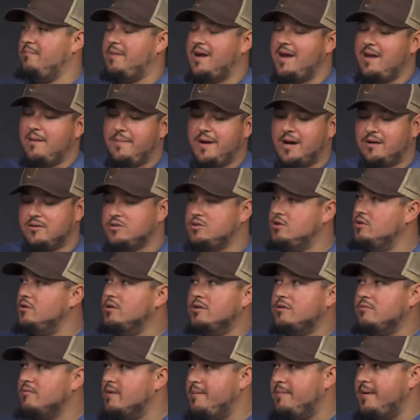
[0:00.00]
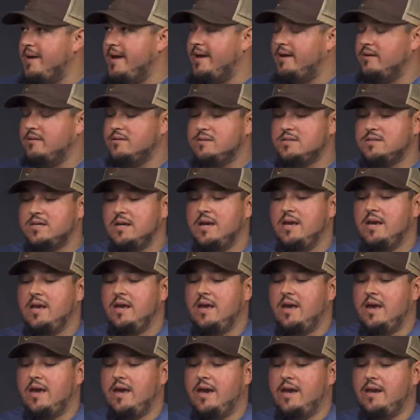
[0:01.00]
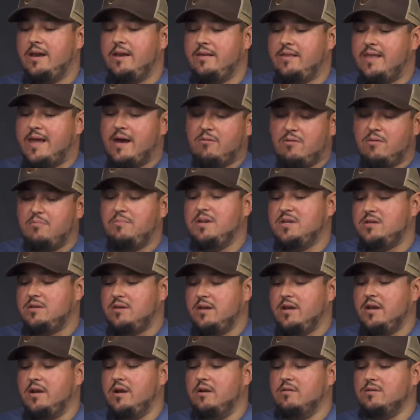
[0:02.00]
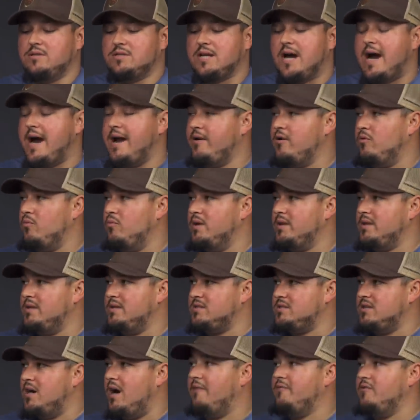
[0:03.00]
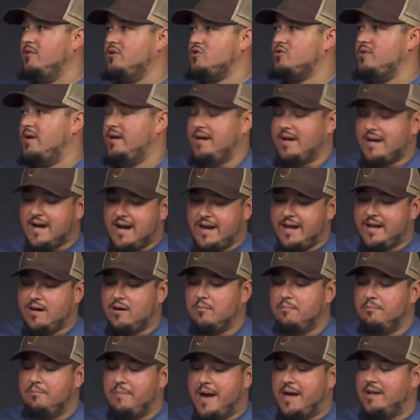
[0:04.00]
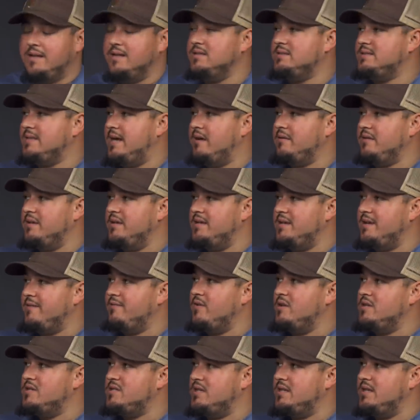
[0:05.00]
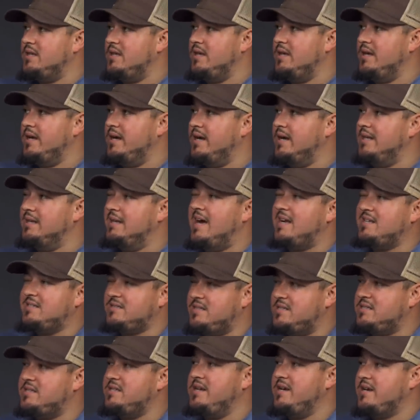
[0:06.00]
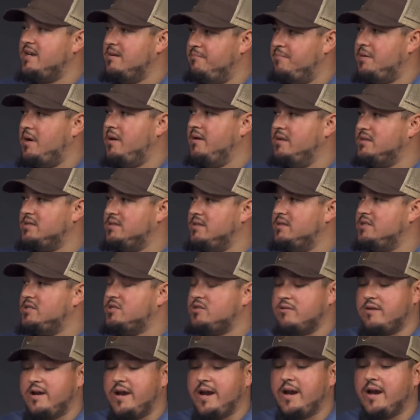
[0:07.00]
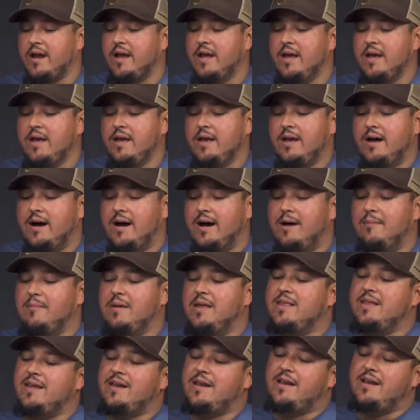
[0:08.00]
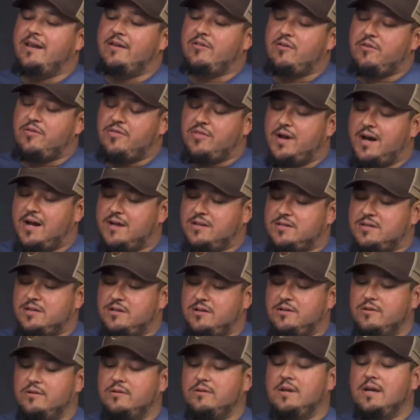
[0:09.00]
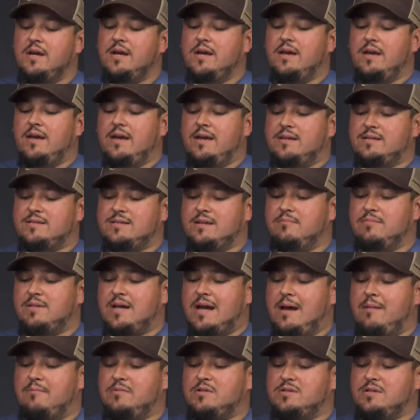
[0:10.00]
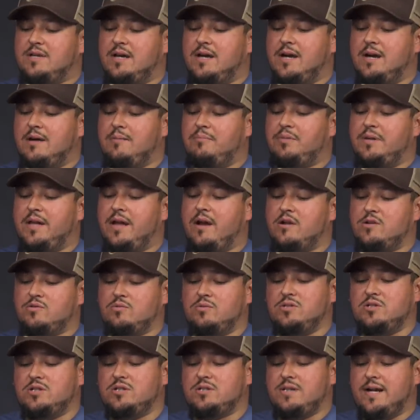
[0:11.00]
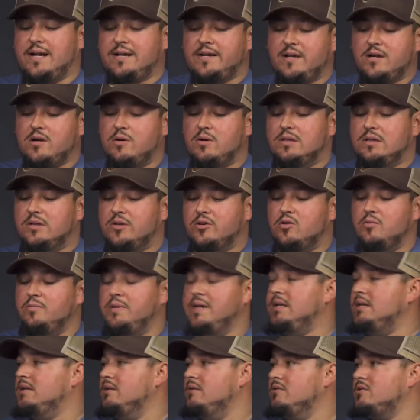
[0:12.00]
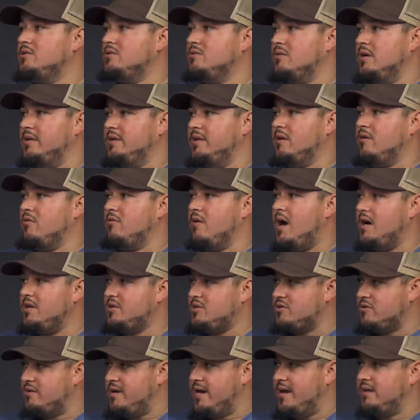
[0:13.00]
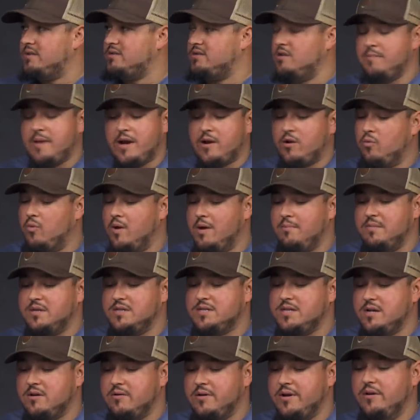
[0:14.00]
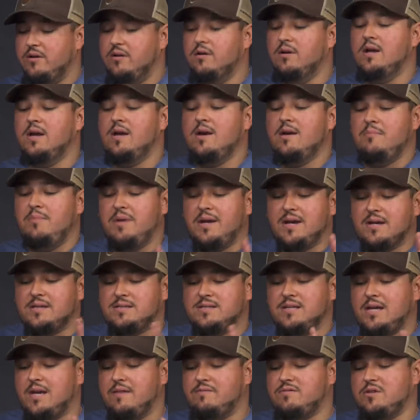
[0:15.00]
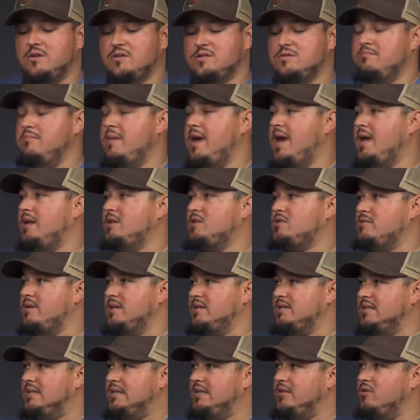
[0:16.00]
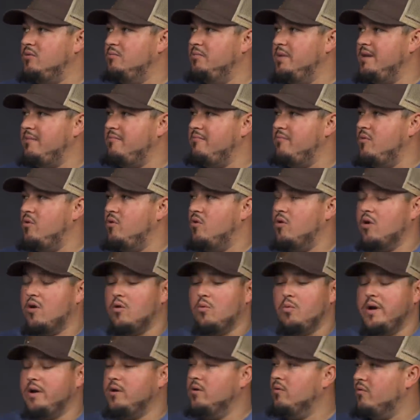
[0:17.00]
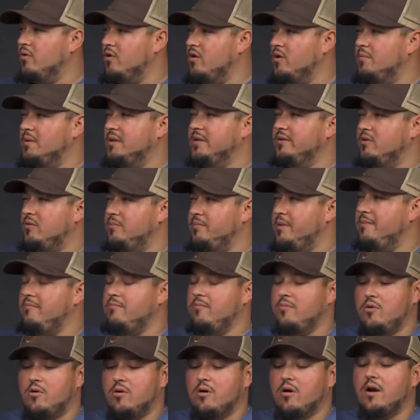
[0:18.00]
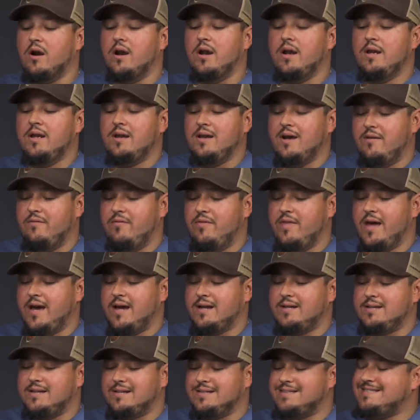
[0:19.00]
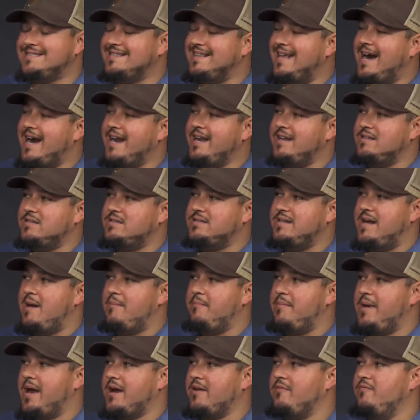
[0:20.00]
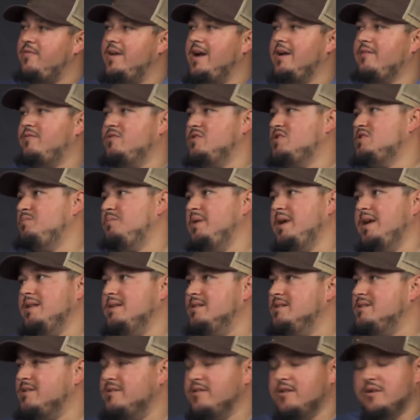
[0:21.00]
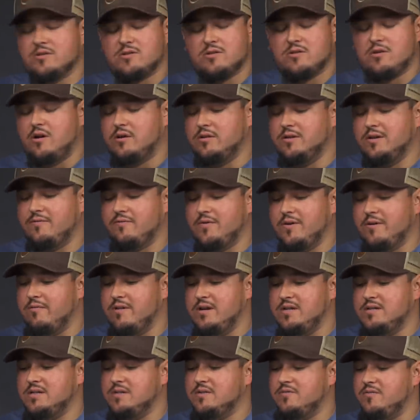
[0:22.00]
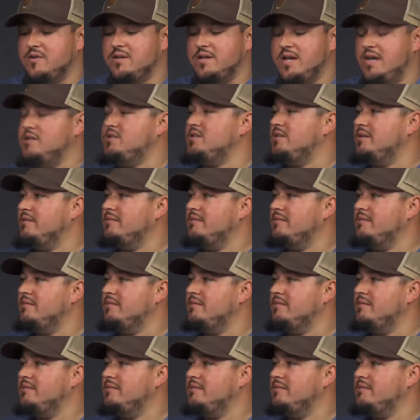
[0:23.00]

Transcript: by about two to three pounds and that would be you know tighter with the softer string to kind of help balance out the difference in the uh, elasticity components of the string. Um, and then another thought too is sometimes uh, players will just like to go a little bit looser on the cross strings, no matter what material, because it gives those main strings a little bit more wiggle room, a little bit more of that uh, slide and snap back effect for spin. So those are all different reasons for tension.